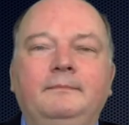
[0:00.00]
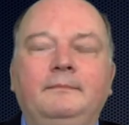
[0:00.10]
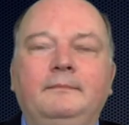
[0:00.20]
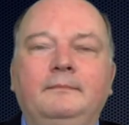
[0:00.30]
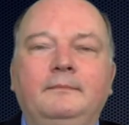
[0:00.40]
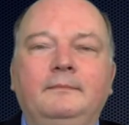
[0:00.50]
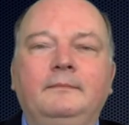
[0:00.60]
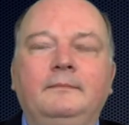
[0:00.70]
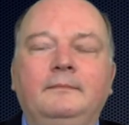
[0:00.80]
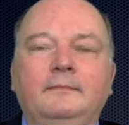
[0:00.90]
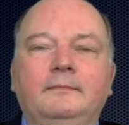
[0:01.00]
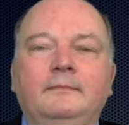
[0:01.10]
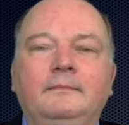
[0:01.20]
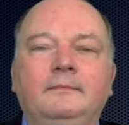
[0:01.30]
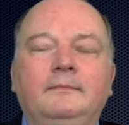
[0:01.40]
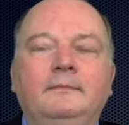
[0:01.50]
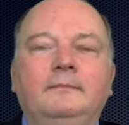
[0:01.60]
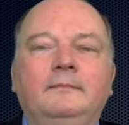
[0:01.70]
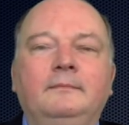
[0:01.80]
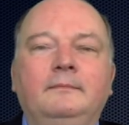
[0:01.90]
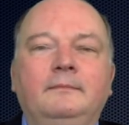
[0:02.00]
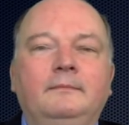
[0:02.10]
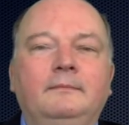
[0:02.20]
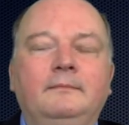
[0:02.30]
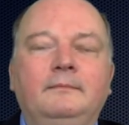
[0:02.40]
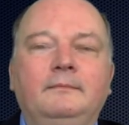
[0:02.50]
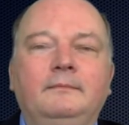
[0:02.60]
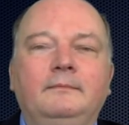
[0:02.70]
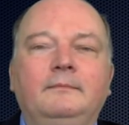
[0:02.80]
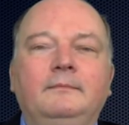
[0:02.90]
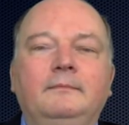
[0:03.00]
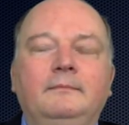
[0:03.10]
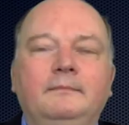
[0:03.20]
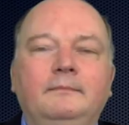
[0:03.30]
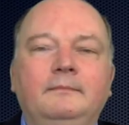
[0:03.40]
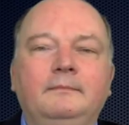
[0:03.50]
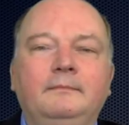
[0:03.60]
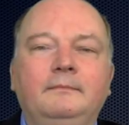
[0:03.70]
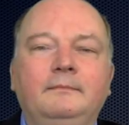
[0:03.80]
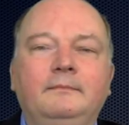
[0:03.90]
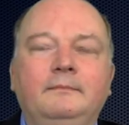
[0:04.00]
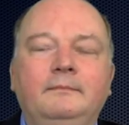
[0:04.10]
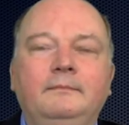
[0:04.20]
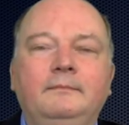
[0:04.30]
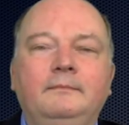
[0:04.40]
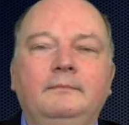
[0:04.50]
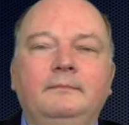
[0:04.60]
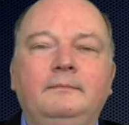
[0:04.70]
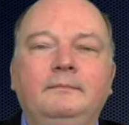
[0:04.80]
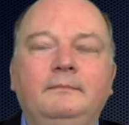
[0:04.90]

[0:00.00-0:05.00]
[no speech]